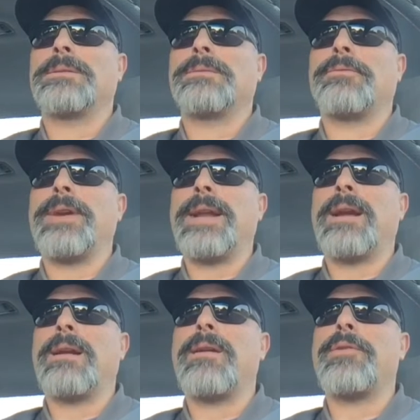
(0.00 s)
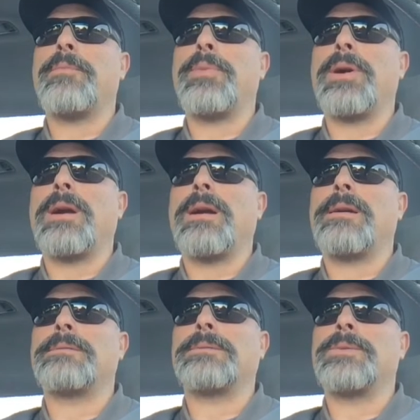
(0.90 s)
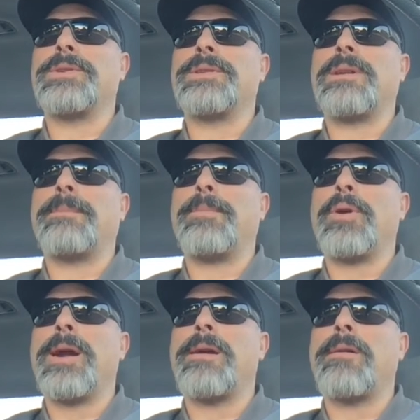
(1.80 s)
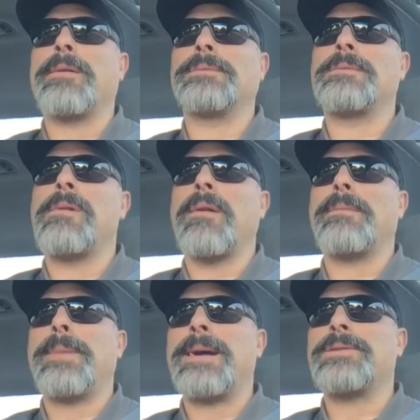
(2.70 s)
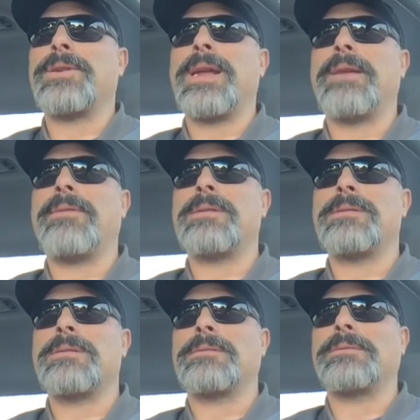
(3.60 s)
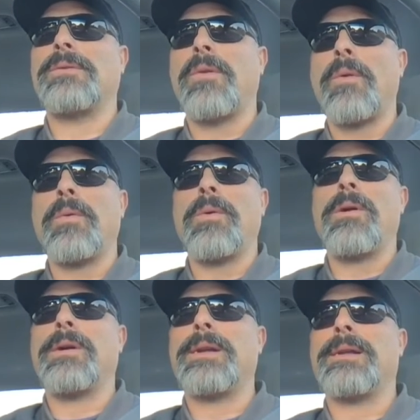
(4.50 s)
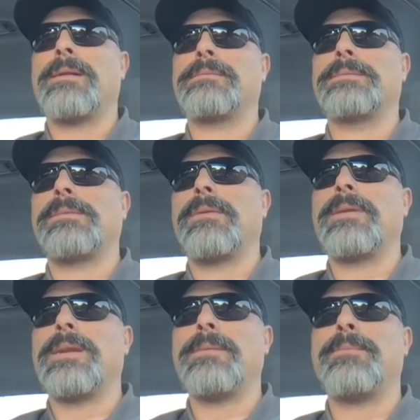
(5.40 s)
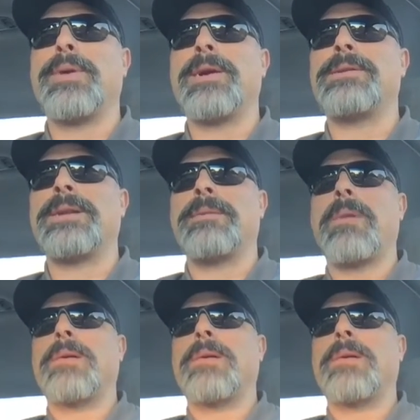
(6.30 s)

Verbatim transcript: reading another book, which is on prayer. The pastor gave us, who are in the prayer team.